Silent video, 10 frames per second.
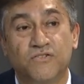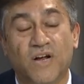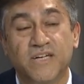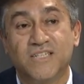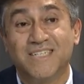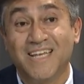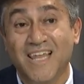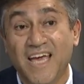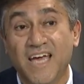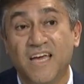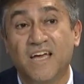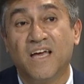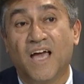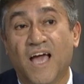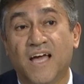trying to delay
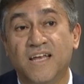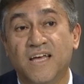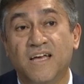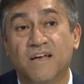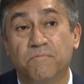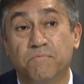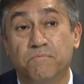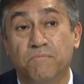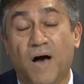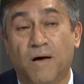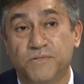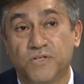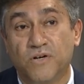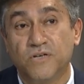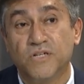any
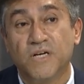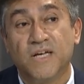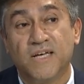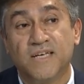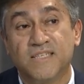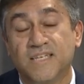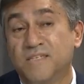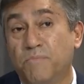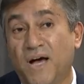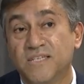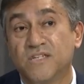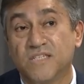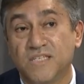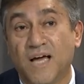upsurge is this buys us